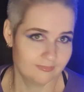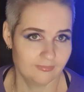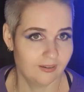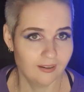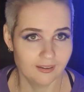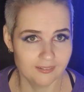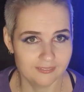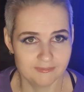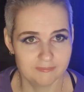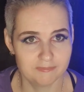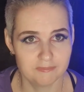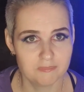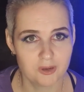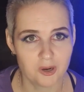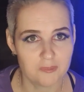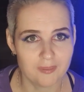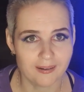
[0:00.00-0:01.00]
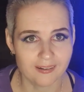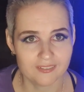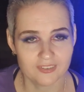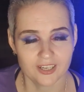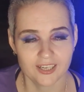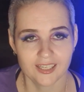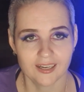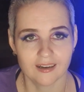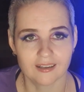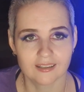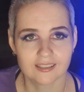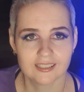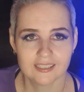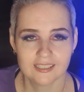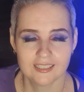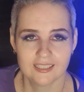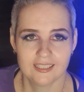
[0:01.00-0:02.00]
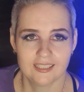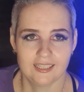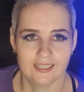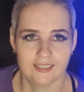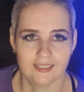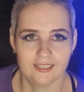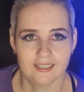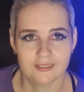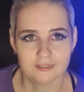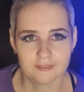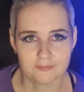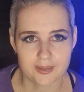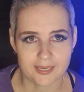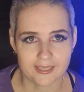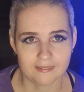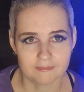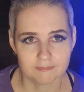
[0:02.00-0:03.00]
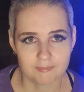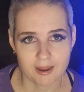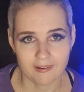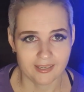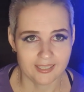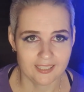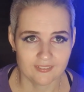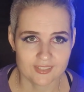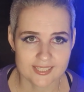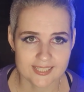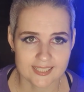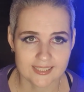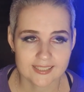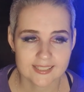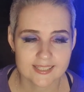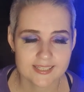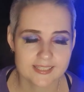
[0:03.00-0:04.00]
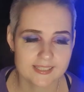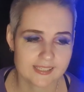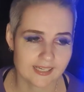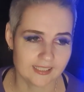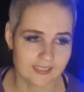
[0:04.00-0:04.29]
I got married very young, and I've been married ever since.